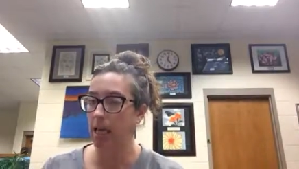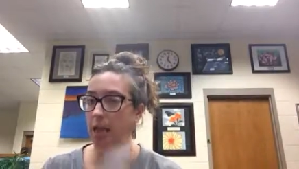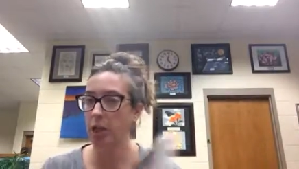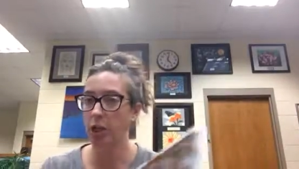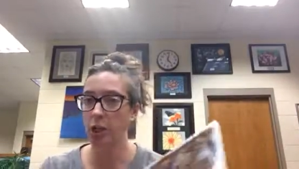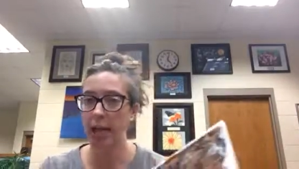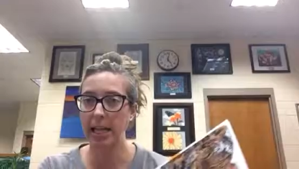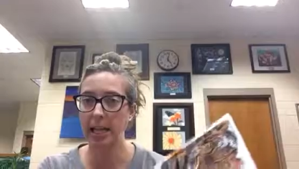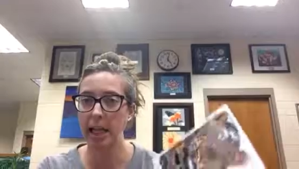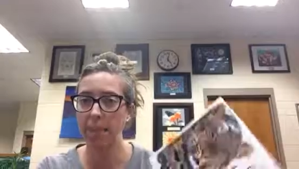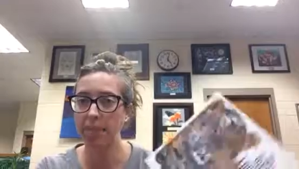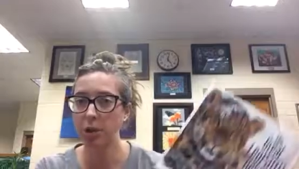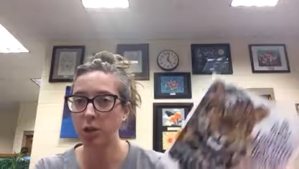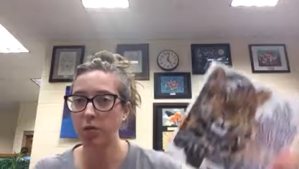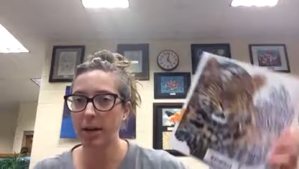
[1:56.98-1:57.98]
The Great
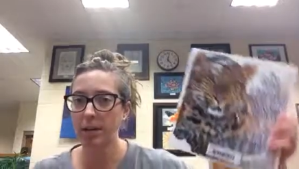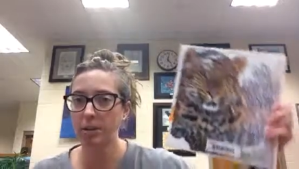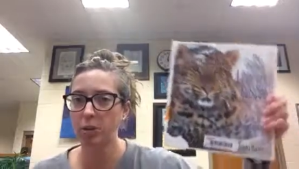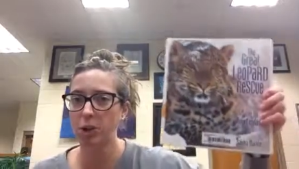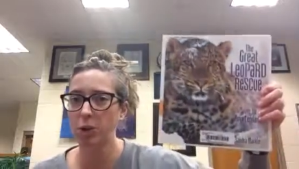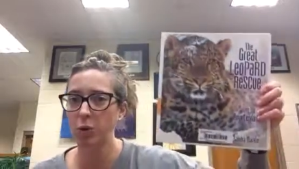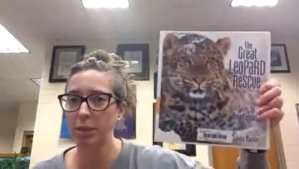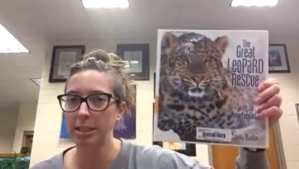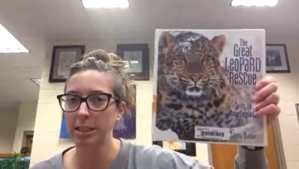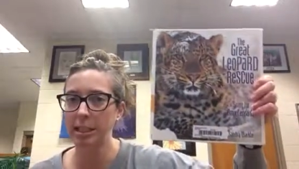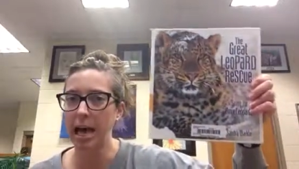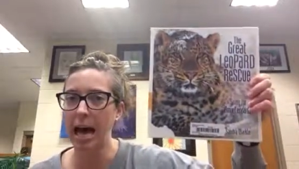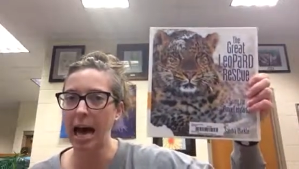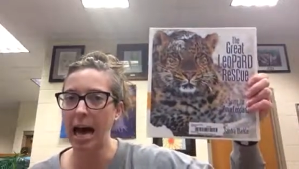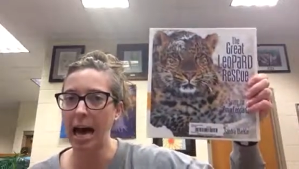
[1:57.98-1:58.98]
Leopard Rescue is
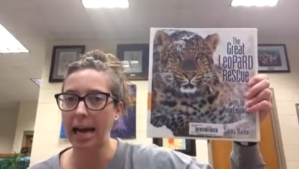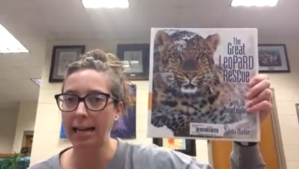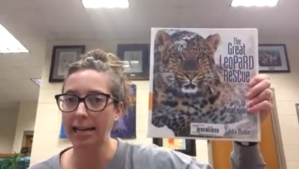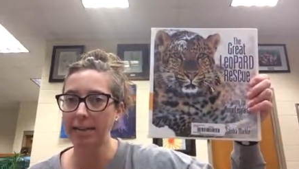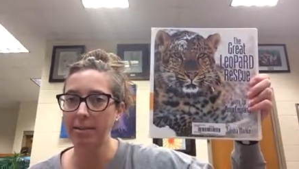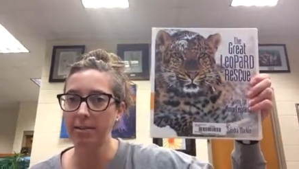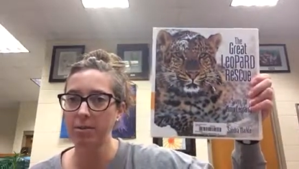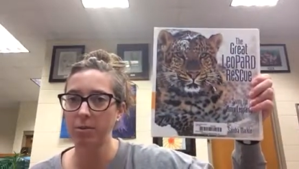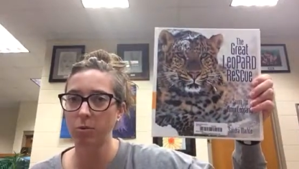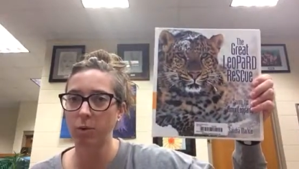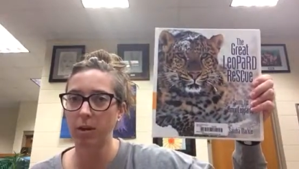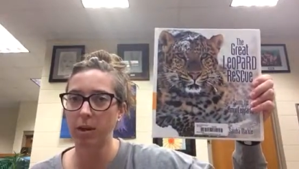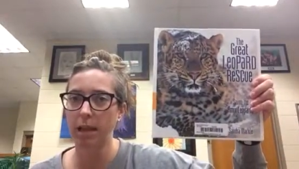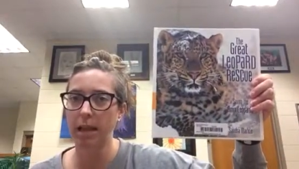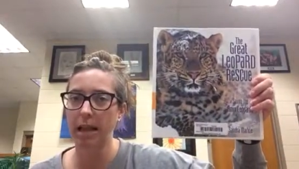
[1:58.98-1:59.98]
the highest
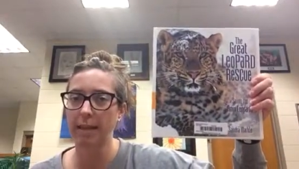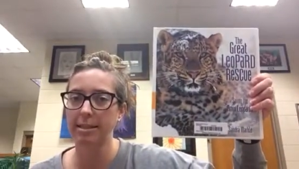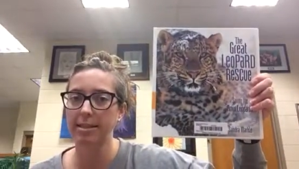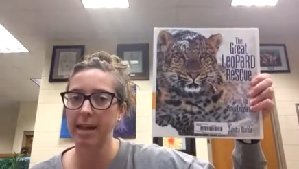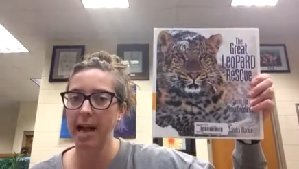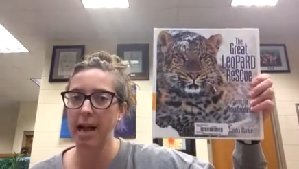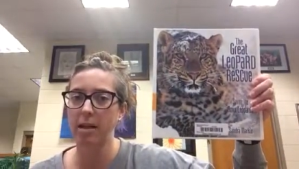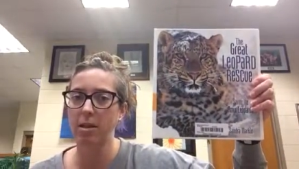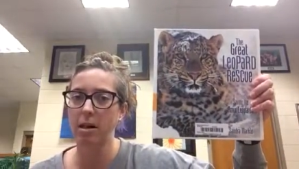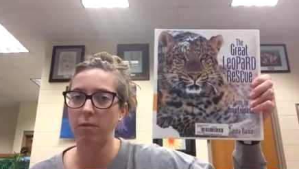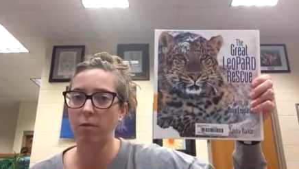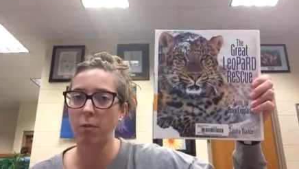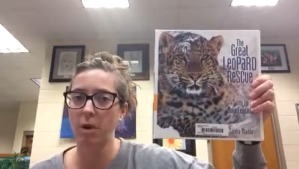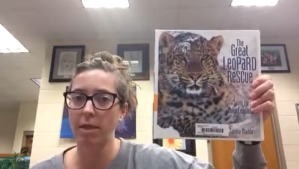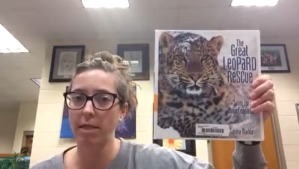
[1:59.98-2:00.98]
with a lexile
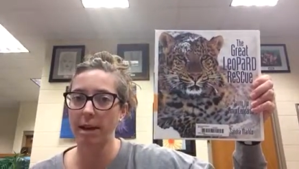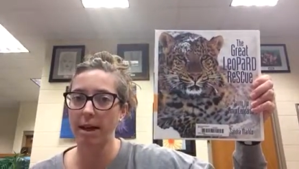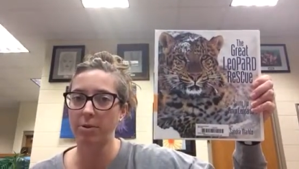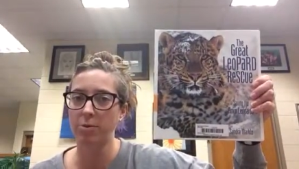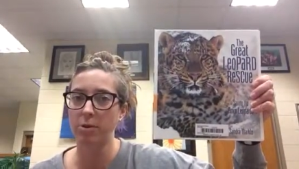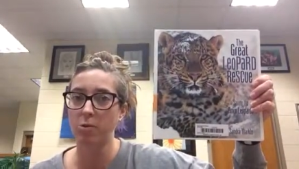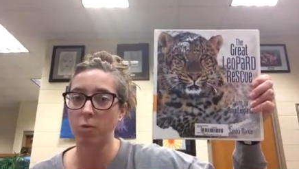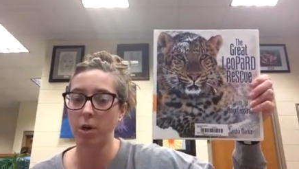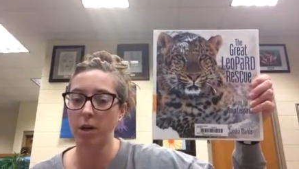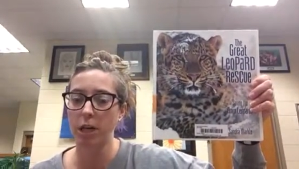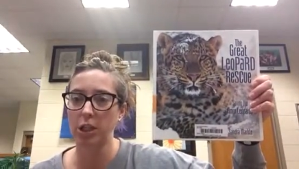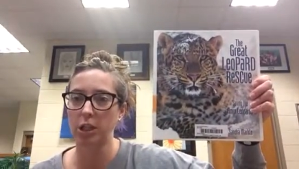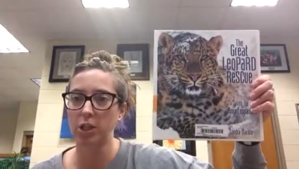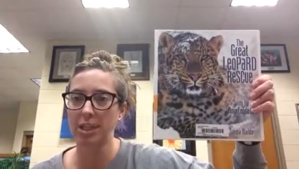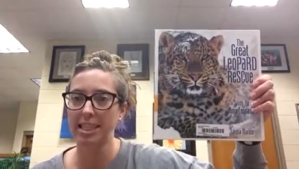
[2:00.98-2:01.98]
of
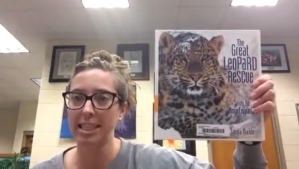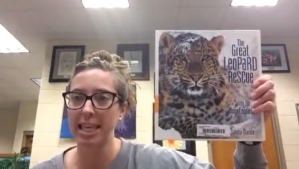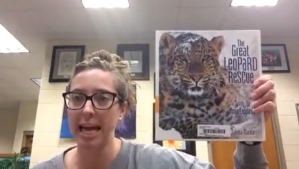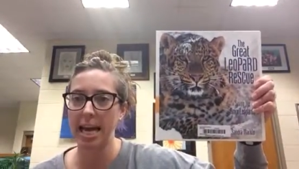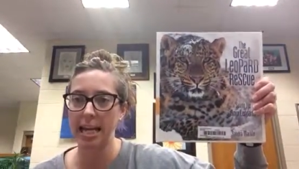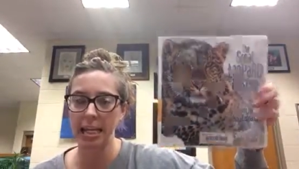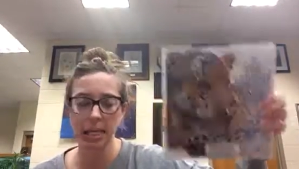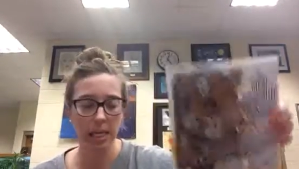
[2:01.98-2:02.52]
1,110.